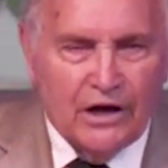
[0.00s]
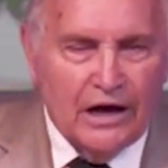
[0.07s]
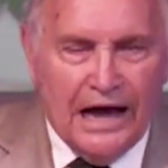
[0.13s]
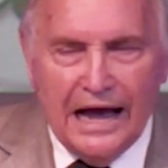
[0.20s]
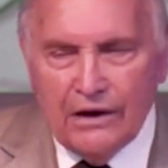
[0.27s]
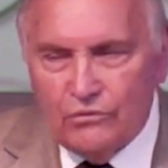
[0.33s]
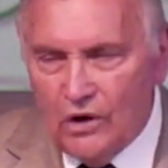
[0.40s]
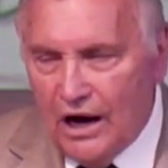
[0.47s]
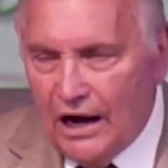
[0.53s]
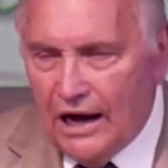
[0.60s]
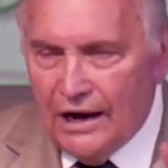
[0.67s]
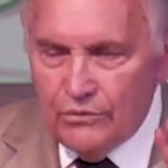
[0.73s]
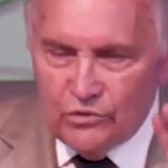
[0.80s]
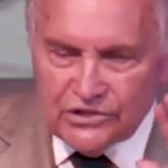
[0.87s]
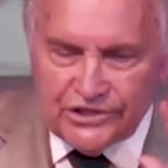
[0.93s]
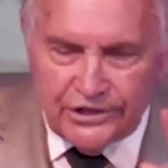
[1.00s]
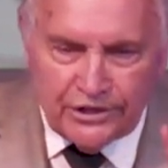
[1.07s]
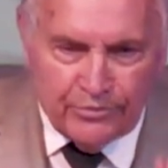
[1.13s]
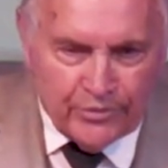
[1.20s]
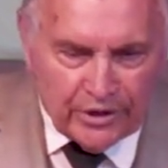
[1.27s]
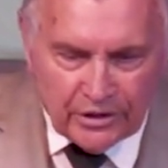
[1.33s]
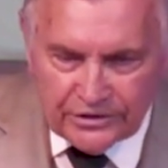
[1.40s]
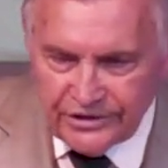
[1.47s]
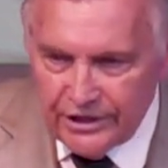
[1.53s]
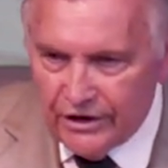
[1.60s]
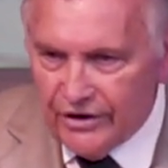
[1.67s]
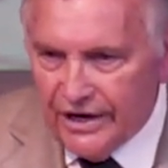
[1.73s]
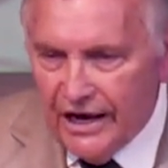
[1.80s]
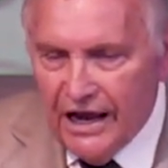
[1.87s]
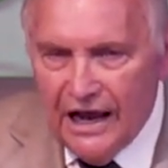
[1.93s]
I, I was in the
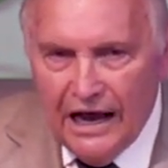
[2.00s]
military.